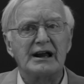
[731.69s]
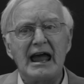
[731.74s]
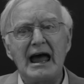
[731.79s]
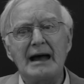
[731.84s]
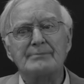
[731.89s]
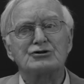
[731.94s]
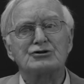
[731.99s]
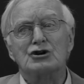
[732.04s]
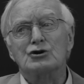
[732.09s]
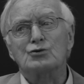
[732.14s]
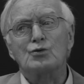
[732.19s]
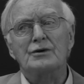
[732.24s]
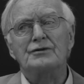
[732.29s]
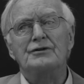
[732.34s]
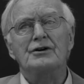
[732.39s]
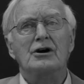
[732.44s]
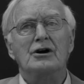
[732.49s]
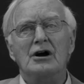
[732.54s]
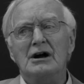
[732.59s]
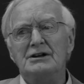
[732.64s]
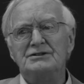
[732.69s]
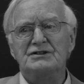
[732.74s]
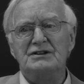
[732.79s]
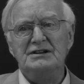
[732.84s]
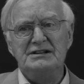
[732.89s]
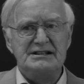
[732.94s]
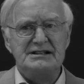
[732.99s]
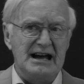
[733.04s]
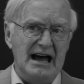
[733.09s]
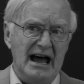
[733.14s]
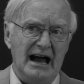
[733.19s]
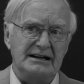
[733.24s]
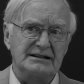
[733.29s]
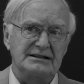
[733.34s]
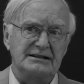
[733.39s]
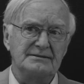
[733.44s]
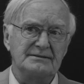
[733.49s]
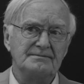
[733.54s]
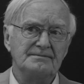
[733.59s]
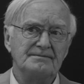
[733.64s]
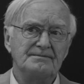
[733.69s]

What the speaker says: captured with their guns intact.